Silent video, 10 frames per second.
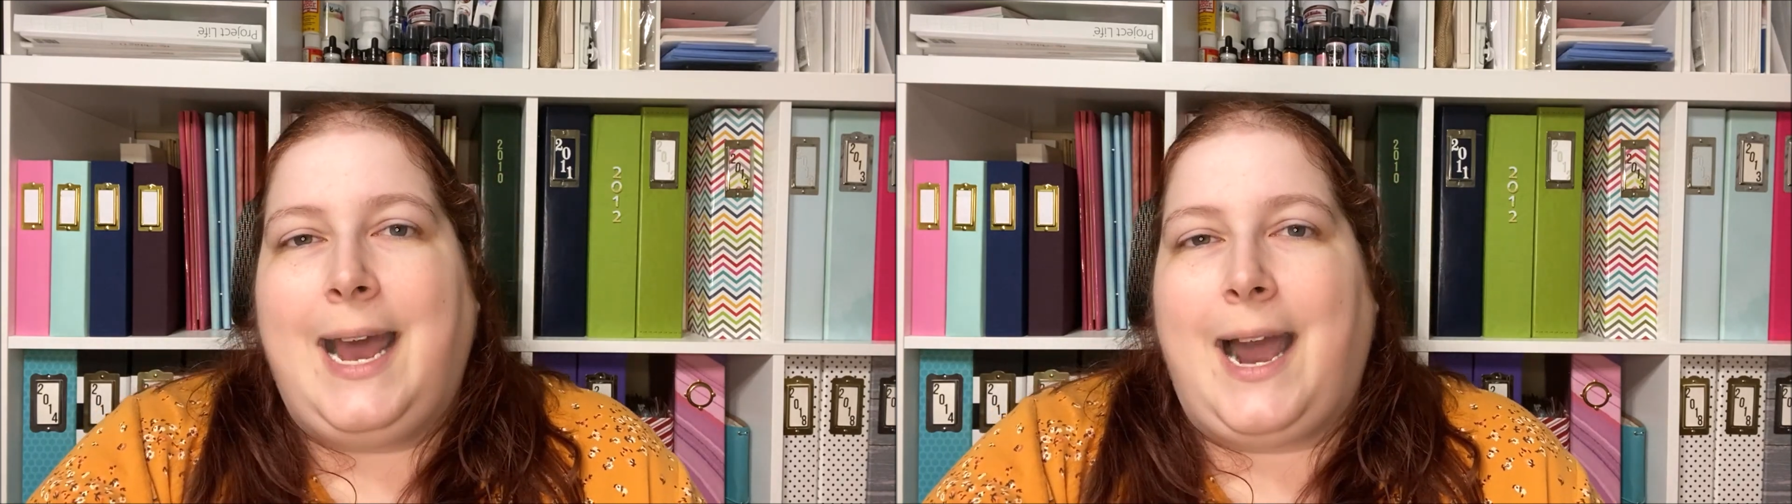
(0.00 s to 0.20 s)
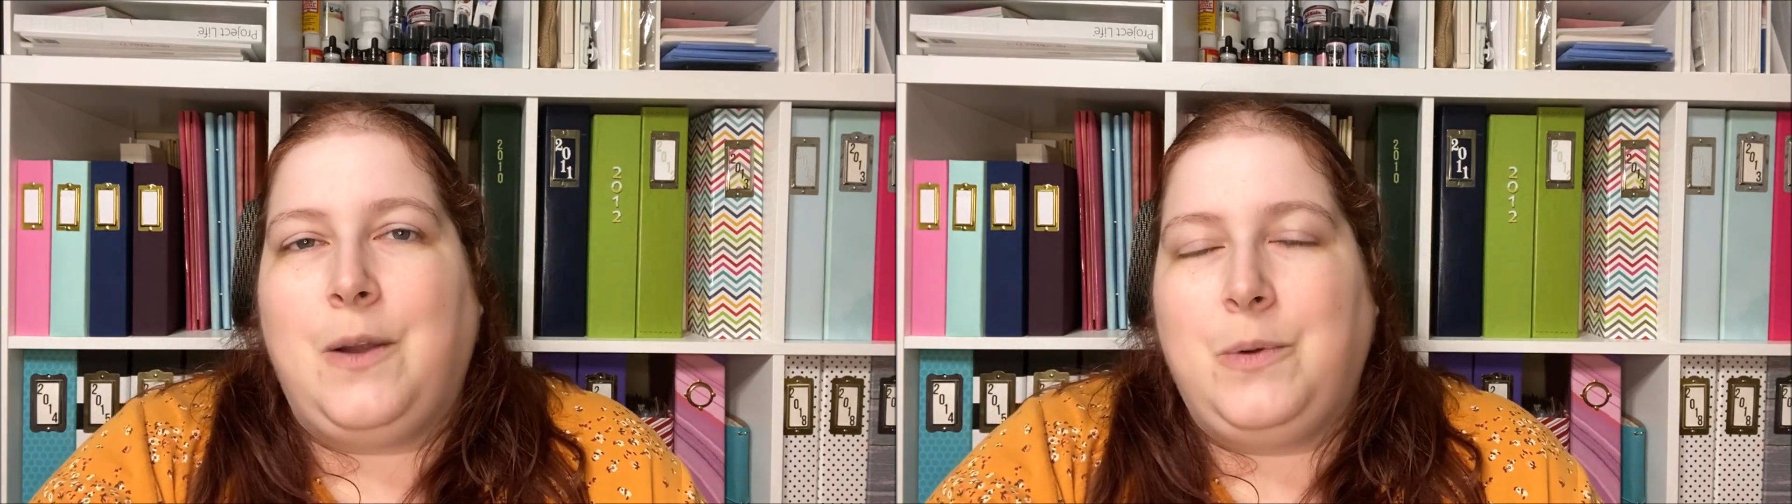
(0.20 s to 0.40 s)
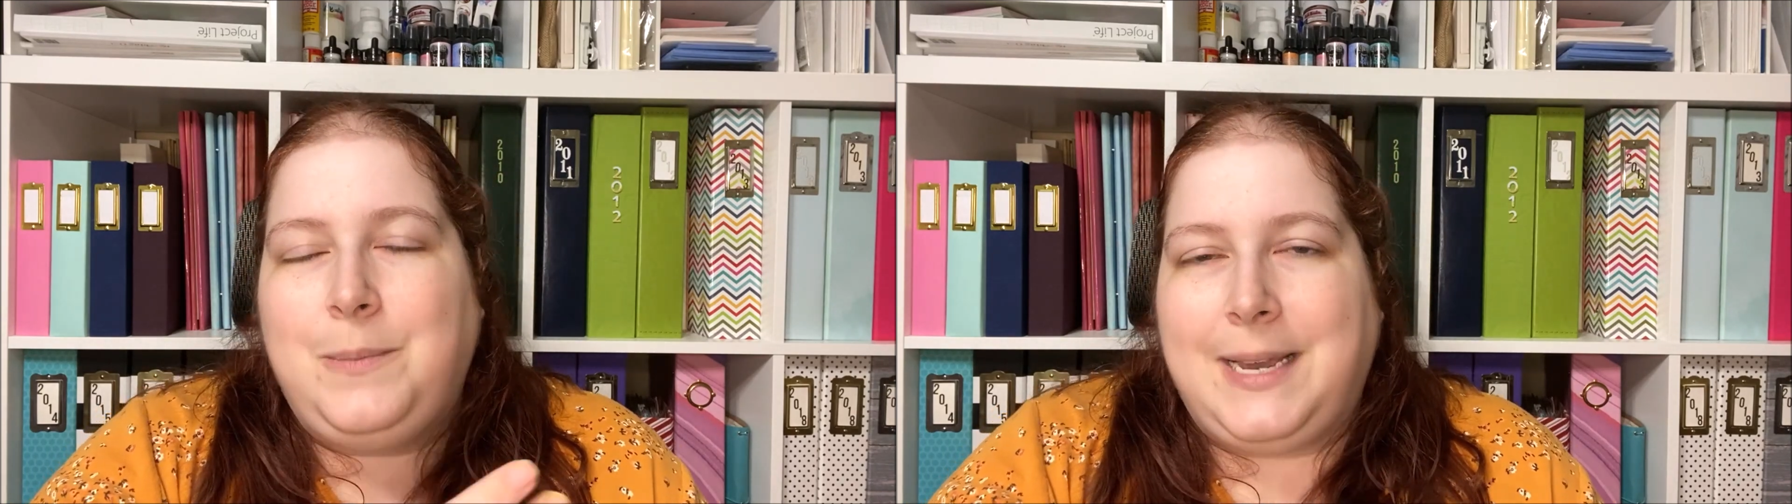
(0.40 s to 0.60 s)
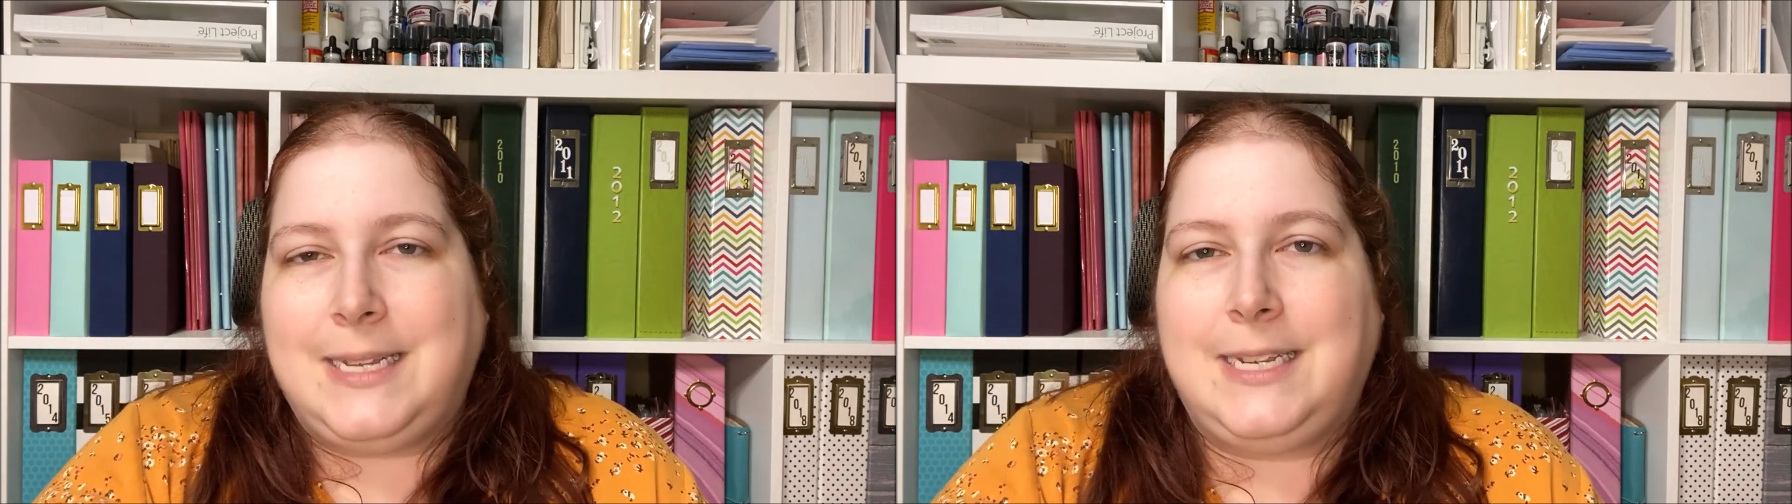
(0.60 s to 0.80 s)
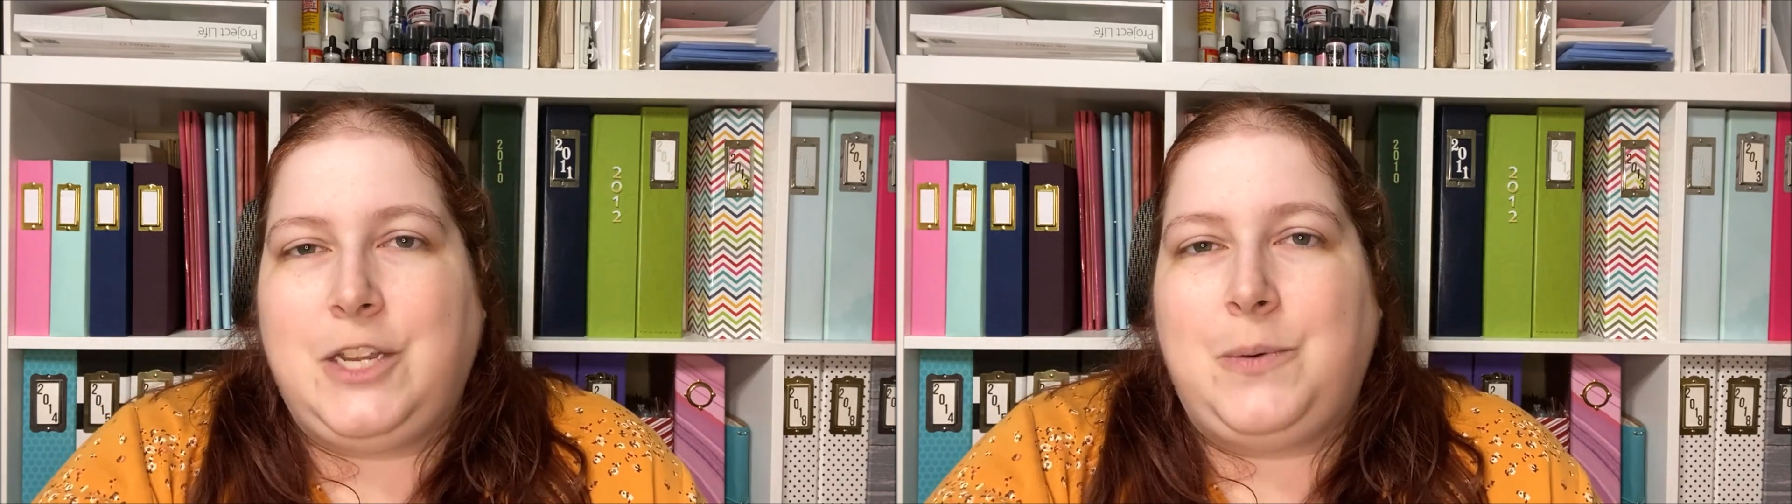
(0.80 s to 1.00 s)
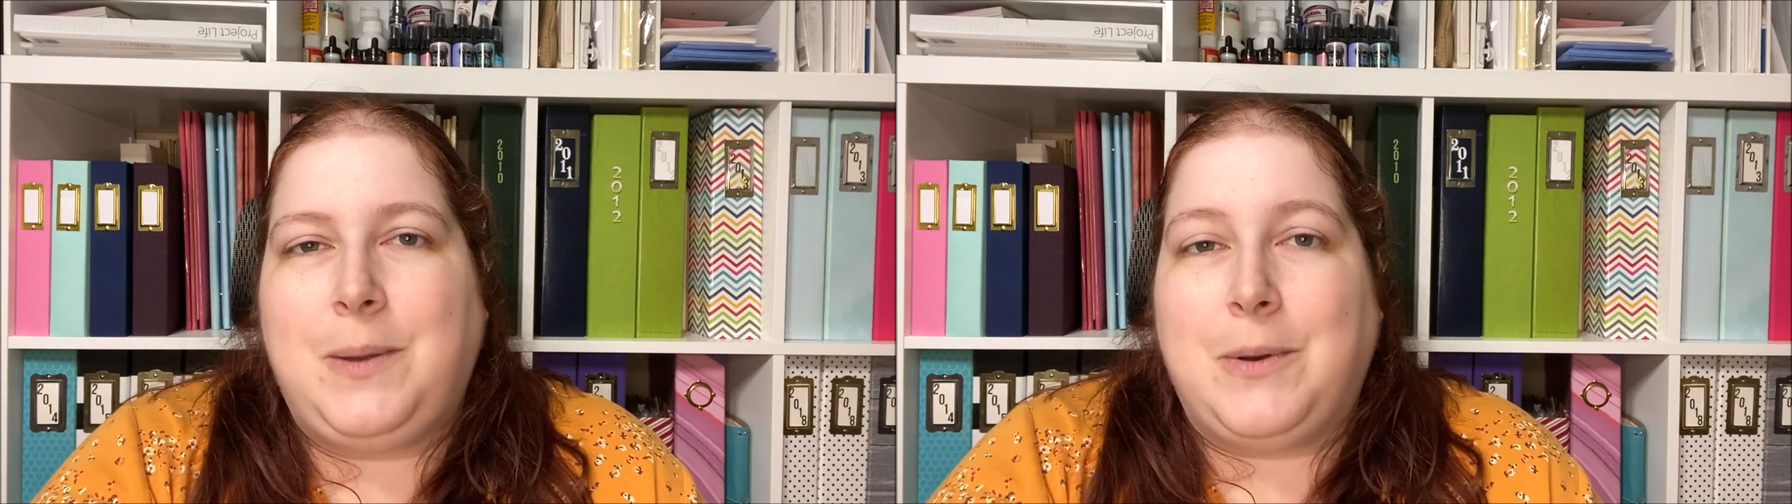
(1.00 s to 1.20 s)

I will be continuing